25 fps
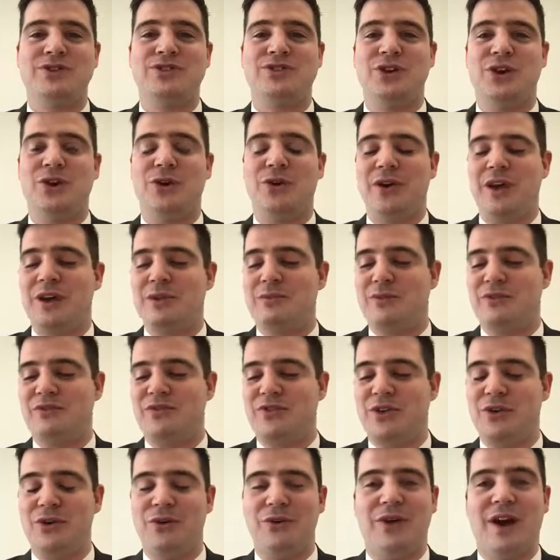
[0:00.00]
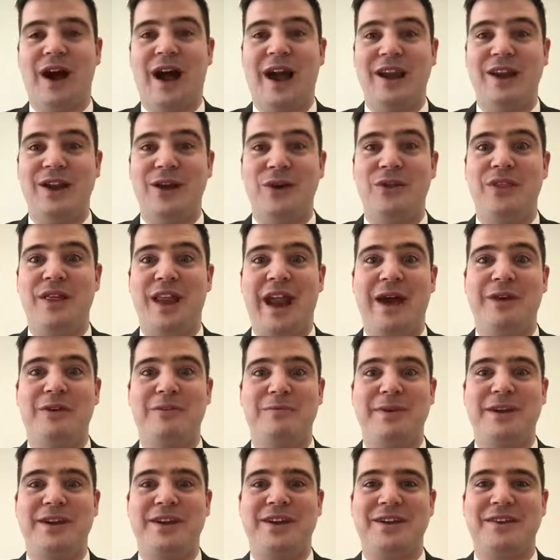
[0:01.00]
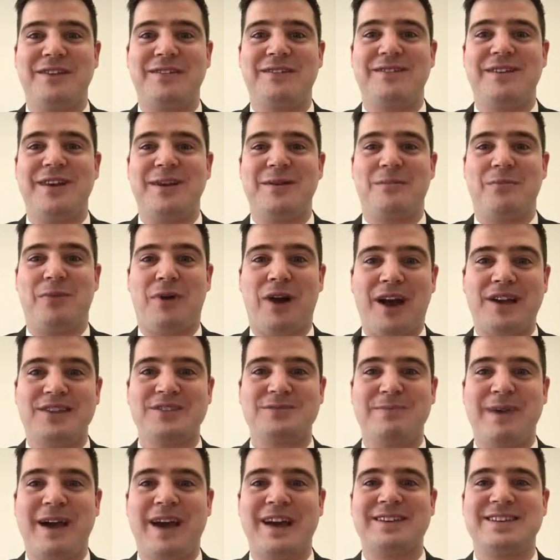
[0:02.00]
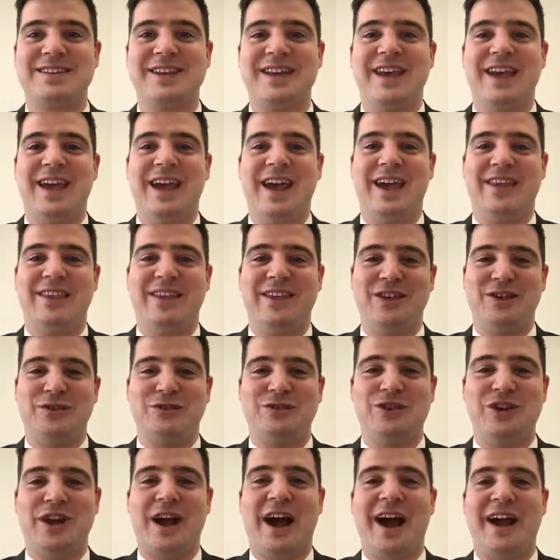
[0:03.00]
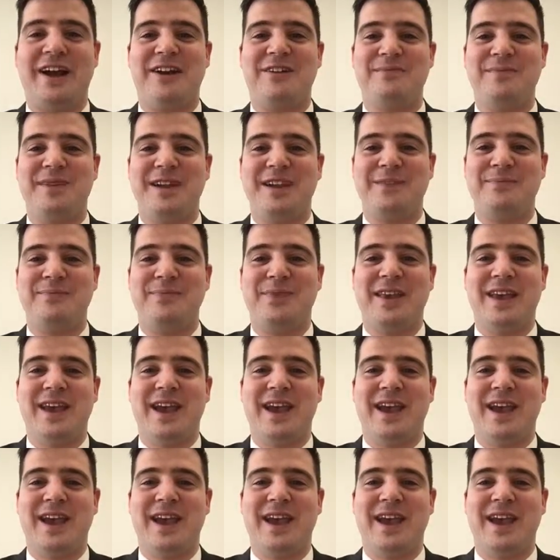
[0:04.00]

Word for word: So in review, I know that I would be a good prospect and that you should hire me